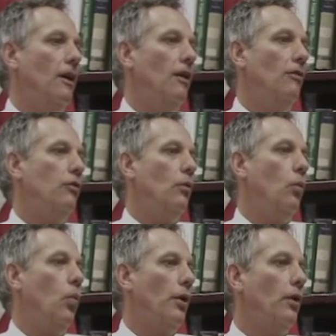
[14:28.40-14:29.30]
of
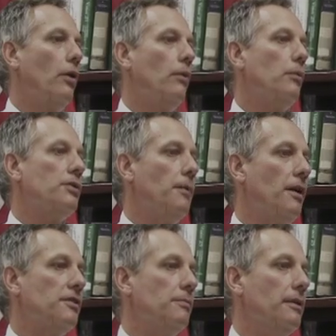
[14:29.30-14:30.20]
what are
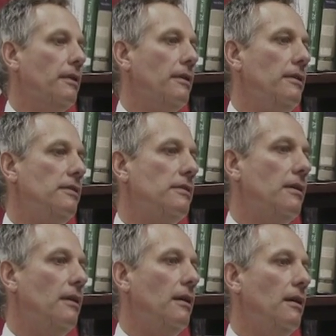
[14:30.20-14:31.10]
responsibilities
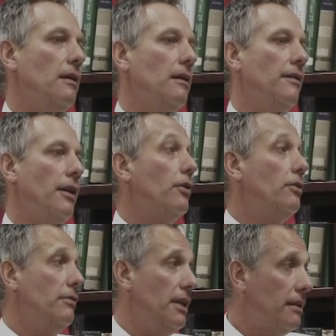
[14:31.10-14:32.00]
that are
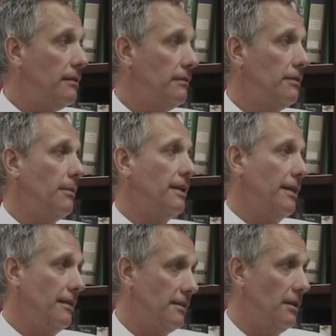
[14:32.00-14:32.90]
unique to my
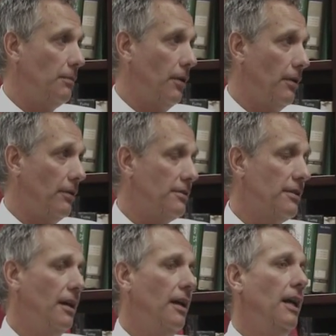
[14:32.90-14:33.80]
Tanzanian partners
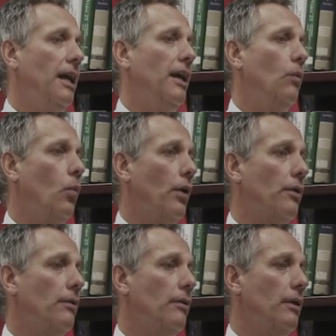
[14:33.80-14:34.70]
and what
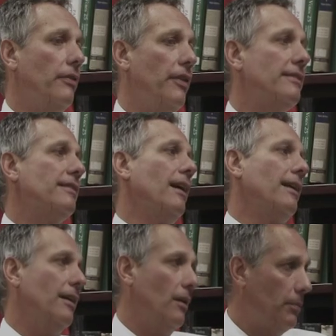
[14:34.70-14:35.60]
are things that I
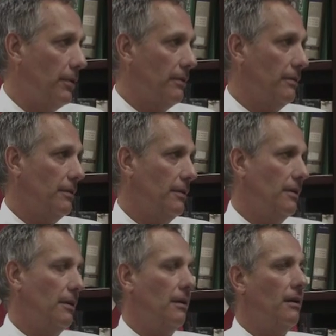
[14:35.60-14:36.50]
can help with.
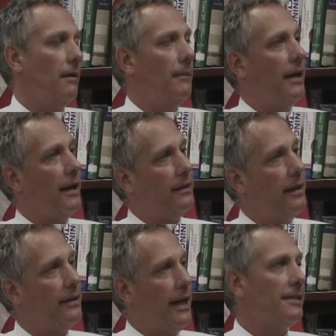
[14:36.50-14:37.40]
And I
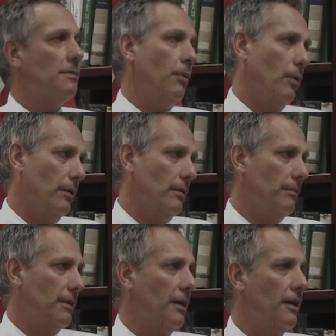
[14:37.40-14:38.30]
think that's important
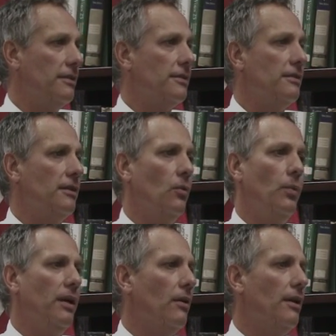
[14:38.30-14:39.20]
because
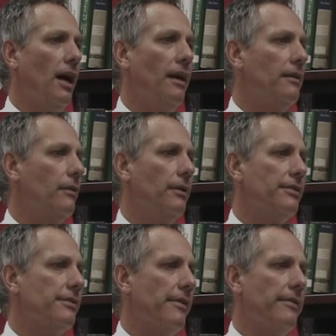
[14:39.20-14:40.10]
we are not going to
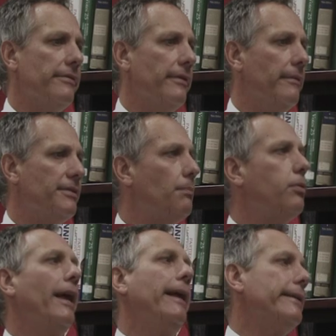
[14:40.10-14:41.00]
start
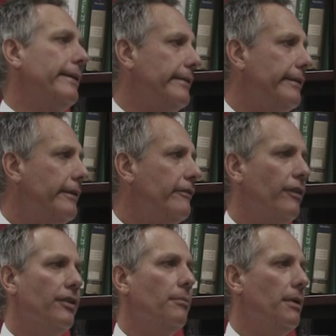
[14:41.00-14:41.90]
supplanting
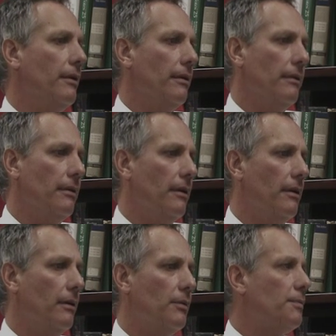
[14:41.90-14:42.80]

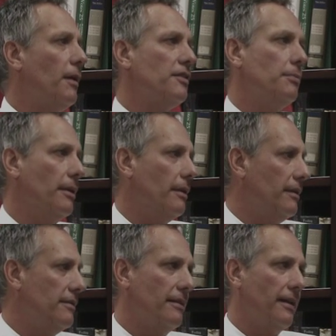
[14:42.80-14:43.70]
fundamental
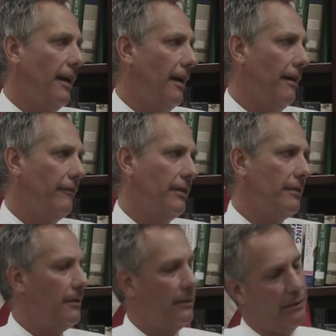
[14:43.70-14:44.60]
responsibilities that they have
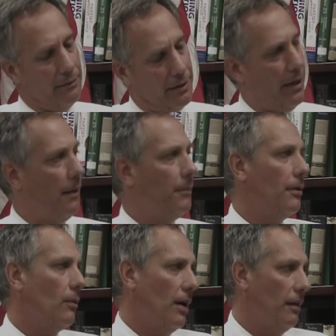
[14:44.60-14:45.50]
at the TANAP
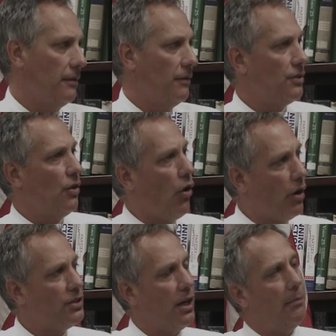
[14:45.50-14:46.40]
or Wildlife Division.
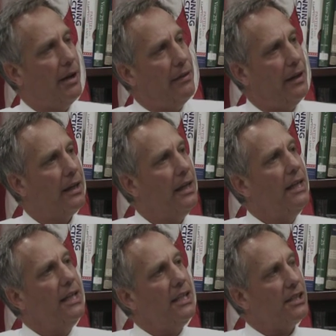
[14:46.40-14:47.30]
Our job, I think,
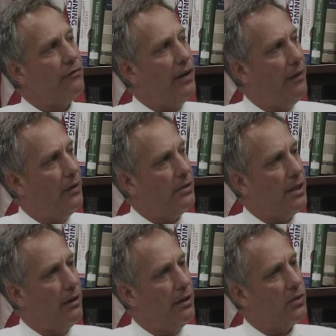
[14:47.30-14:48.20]
is to find those
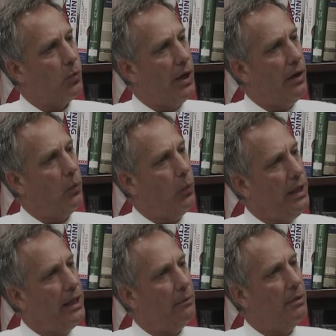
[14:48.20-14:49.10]
areas where
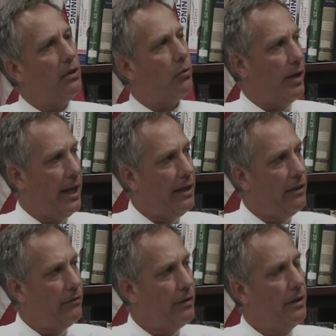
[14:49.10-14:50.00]
we can be
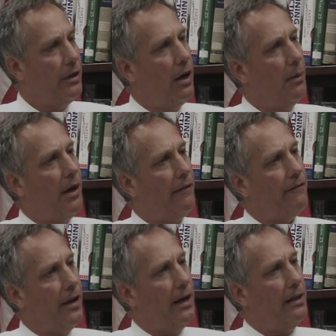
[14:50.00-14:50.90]
creative about
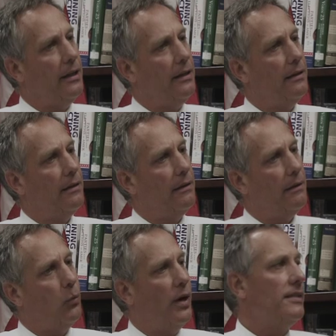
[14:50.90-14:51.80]
finding
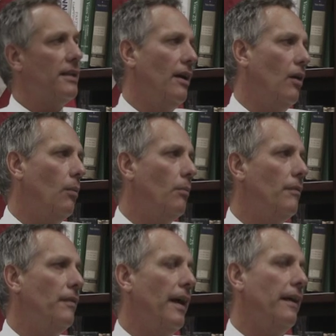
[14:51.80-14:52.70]
ways to help
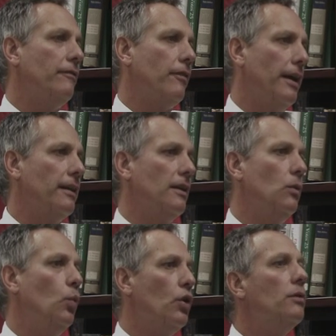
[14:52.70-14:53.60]
that, frankly,
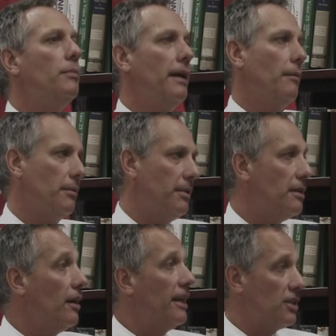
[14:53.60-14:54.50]
wouldn't be able to be
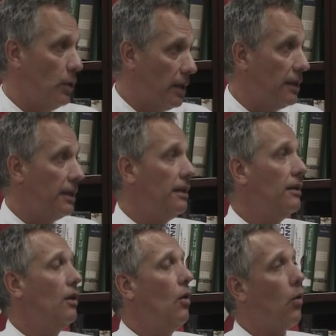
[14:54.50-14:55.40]
done as
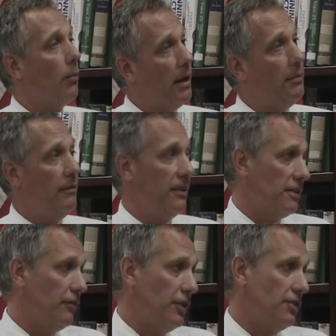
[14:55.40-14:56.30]
quickly or maybe even
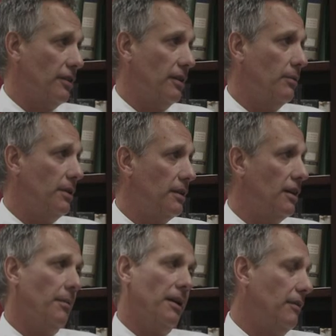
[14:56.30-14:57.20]
as efficiently within
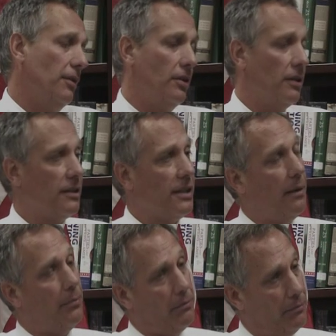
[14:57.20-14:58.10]
government. I'll give you a good
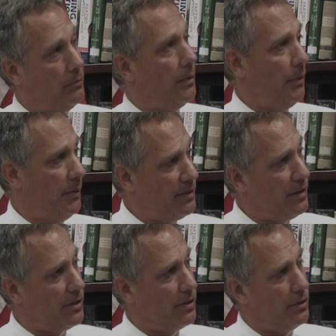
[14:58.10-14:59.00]
example. When we went to
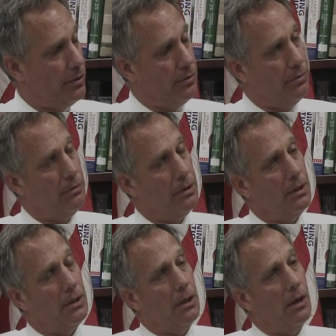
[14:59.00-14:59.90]
the Salaam,
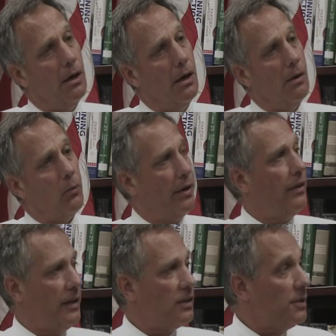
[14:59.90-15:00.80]
one of
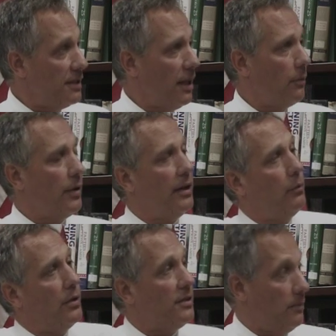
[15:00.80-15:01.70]
the things we celebrated was